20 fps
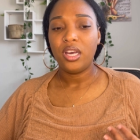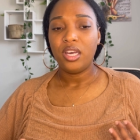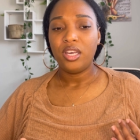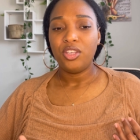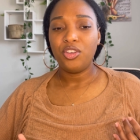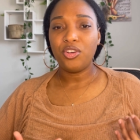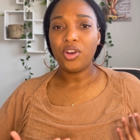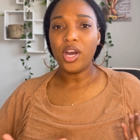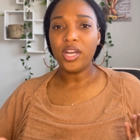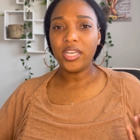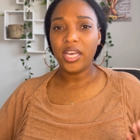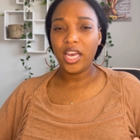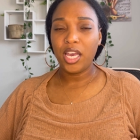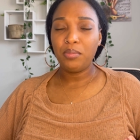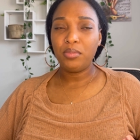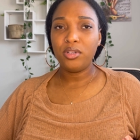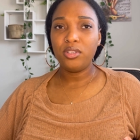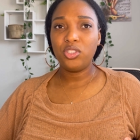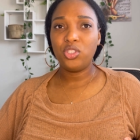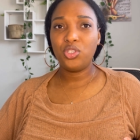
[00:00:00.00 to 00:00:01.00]
you're
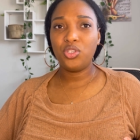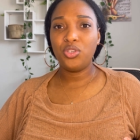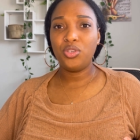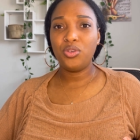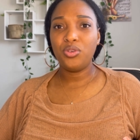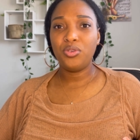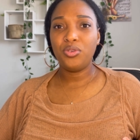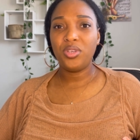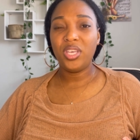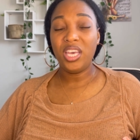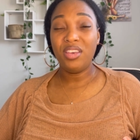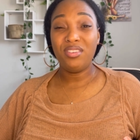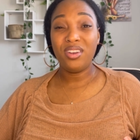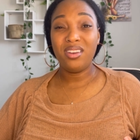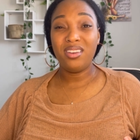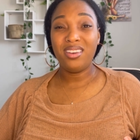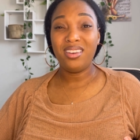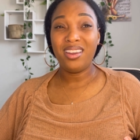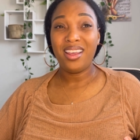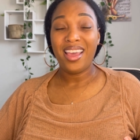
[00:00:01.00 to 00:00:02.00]
unable to
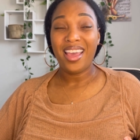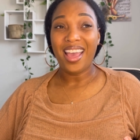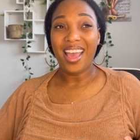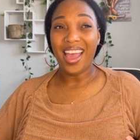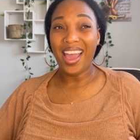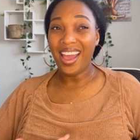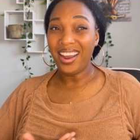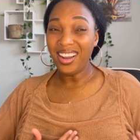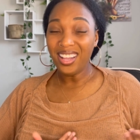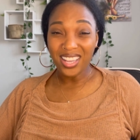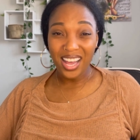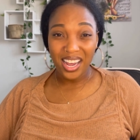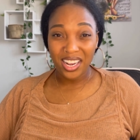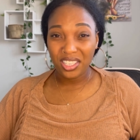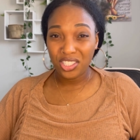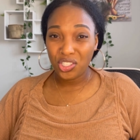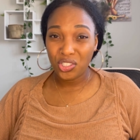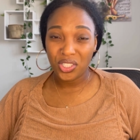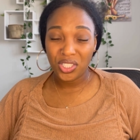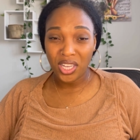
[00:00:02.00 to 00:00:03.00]
even
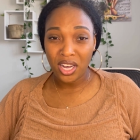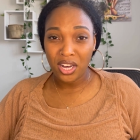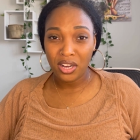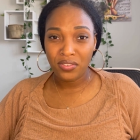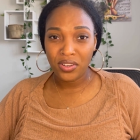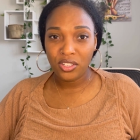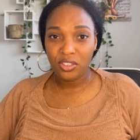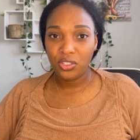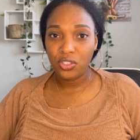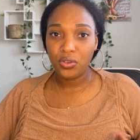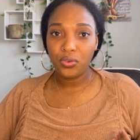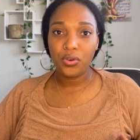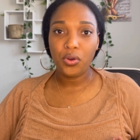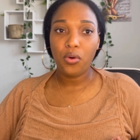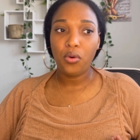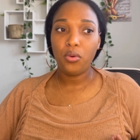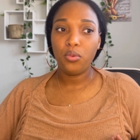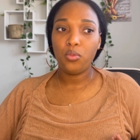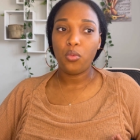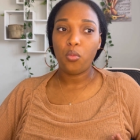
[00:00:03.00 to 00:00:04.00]
analyze yourself and you don't
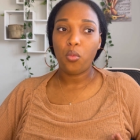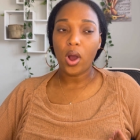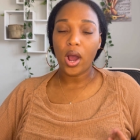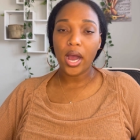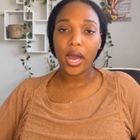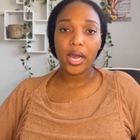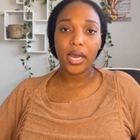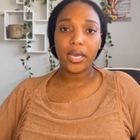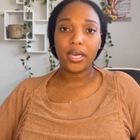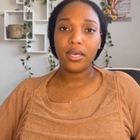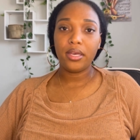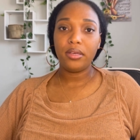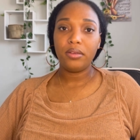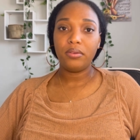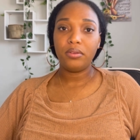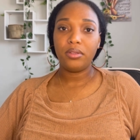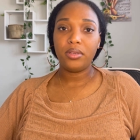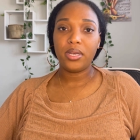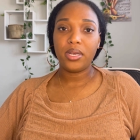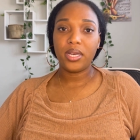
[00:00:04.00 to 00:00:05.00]
know why
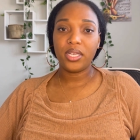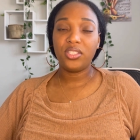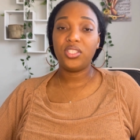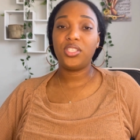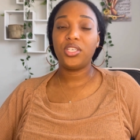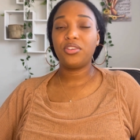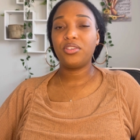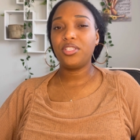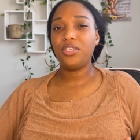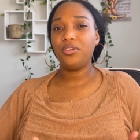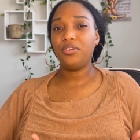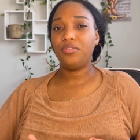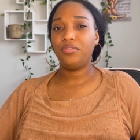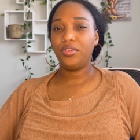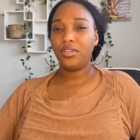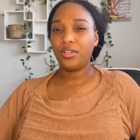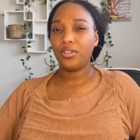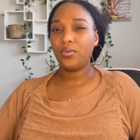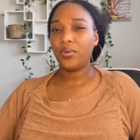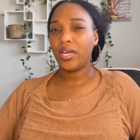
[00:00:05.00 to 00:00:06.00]
necessarily you
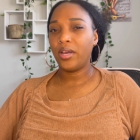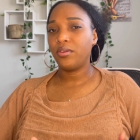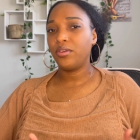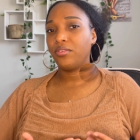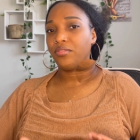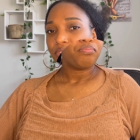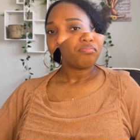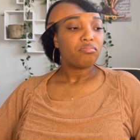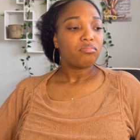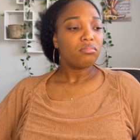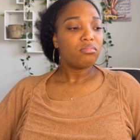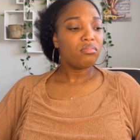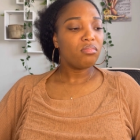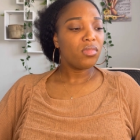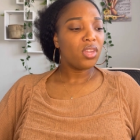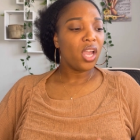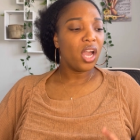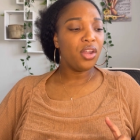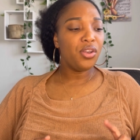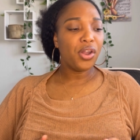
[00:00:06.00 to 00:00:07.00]
feel the way how you're feeling.
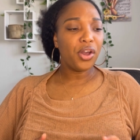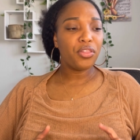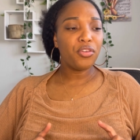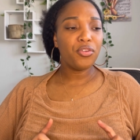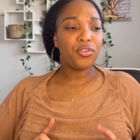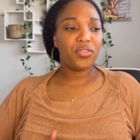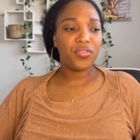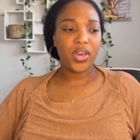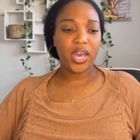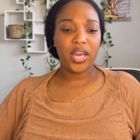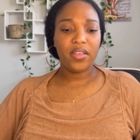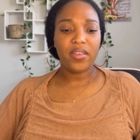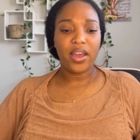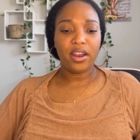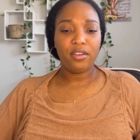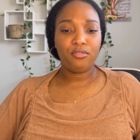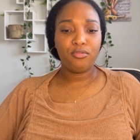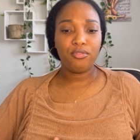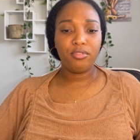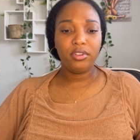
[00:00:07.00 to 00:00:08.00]
Another thing that
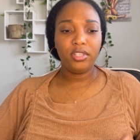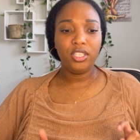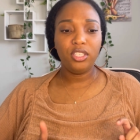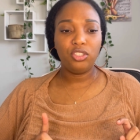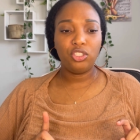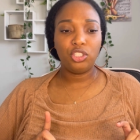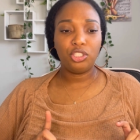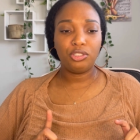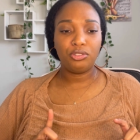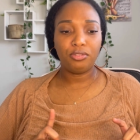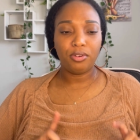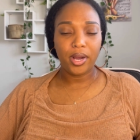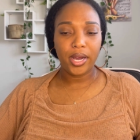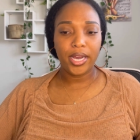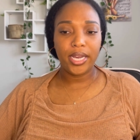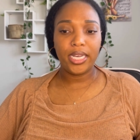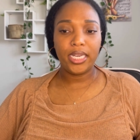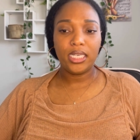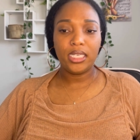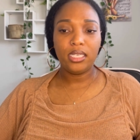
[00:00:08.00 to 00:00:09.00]
I've really
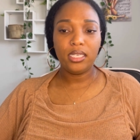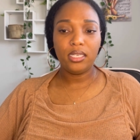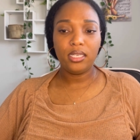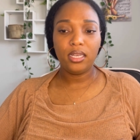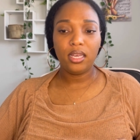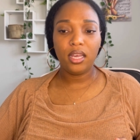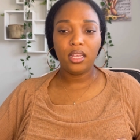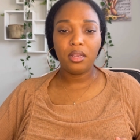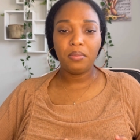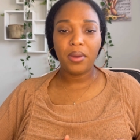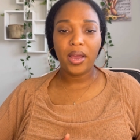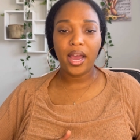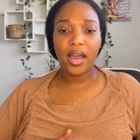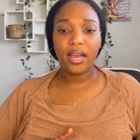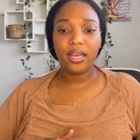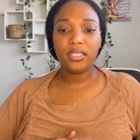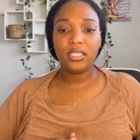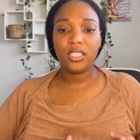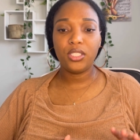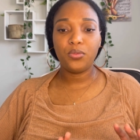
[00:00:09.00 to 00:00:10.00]
tried in the
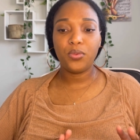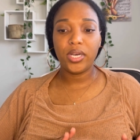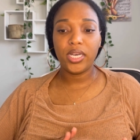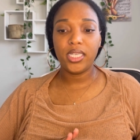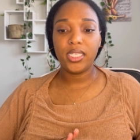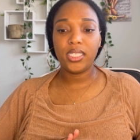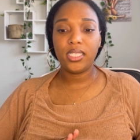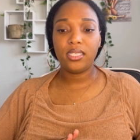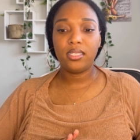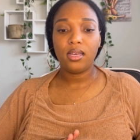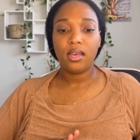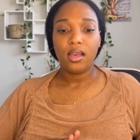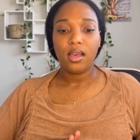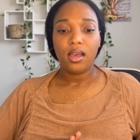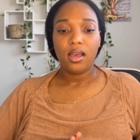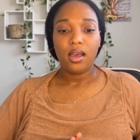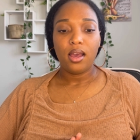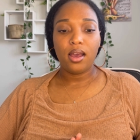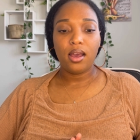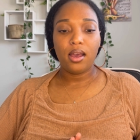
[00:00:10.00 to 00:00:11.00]
past was
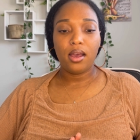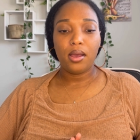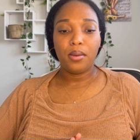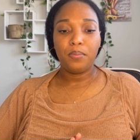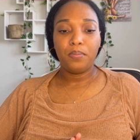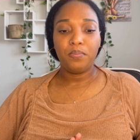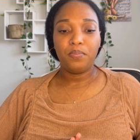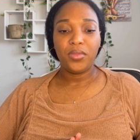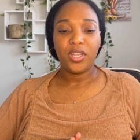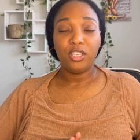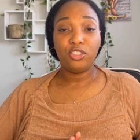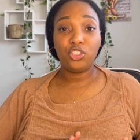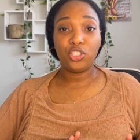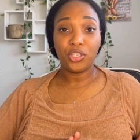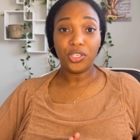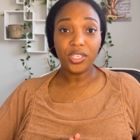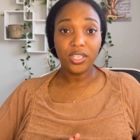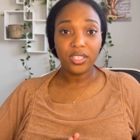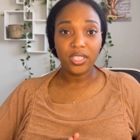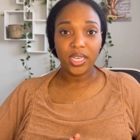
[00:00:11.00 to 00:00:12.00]

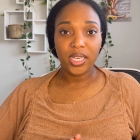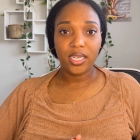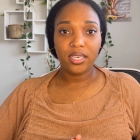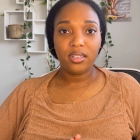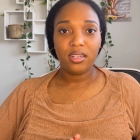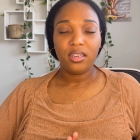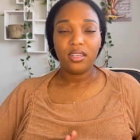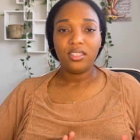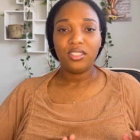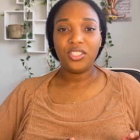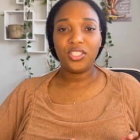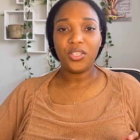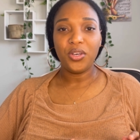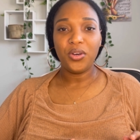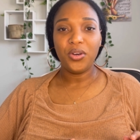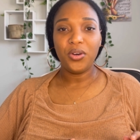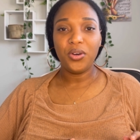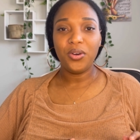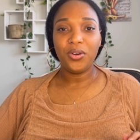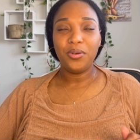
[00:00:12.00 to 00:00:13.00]
journaling.
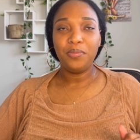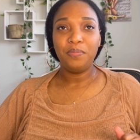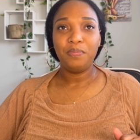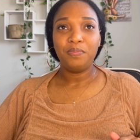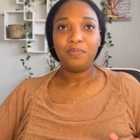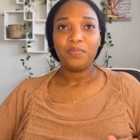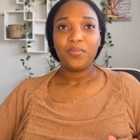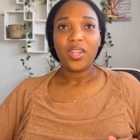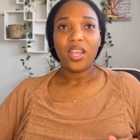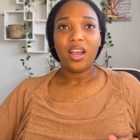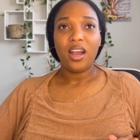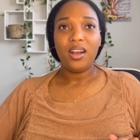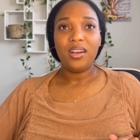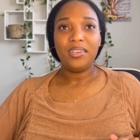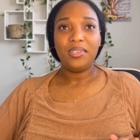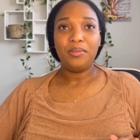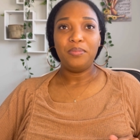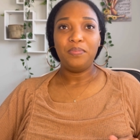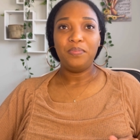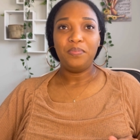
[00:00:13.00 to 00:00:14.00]
So
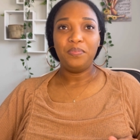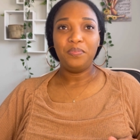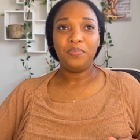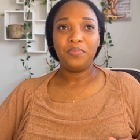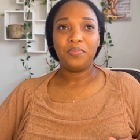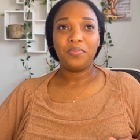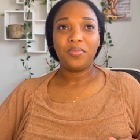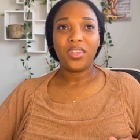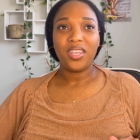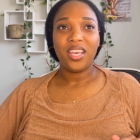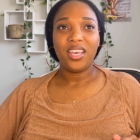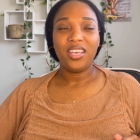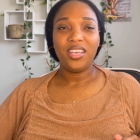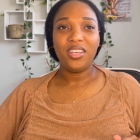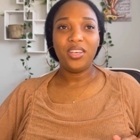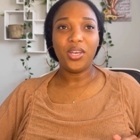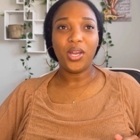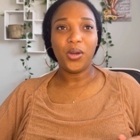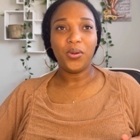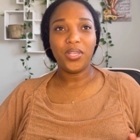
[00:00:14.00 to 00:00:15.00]

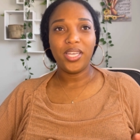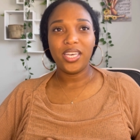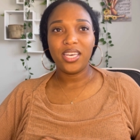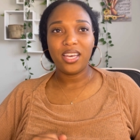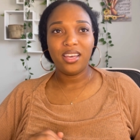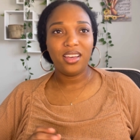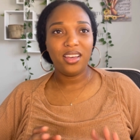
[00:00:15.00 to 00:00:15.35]
you know, like